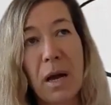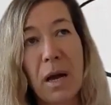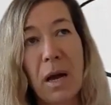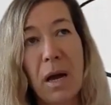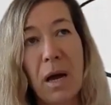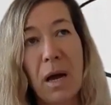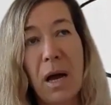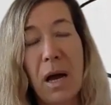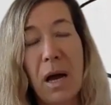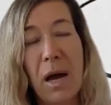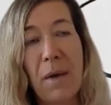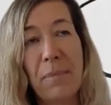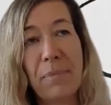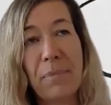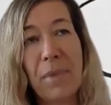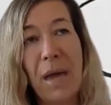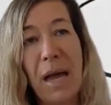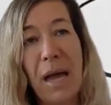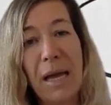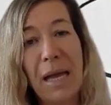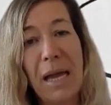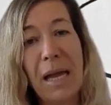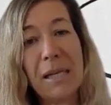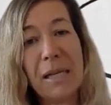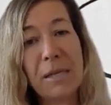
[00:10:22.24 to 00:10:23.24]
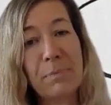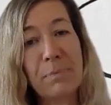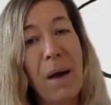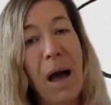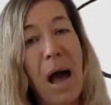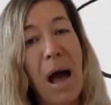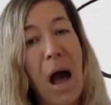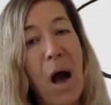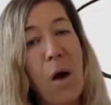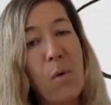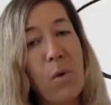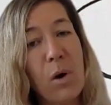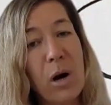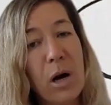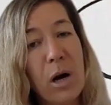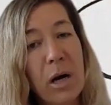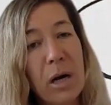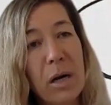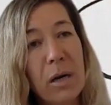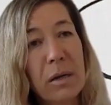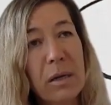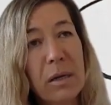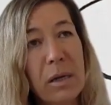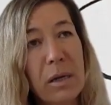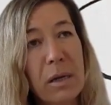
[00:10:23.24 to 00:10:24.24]
I guess,
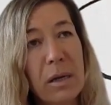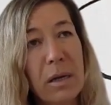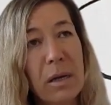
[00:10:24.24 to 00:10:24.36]
power,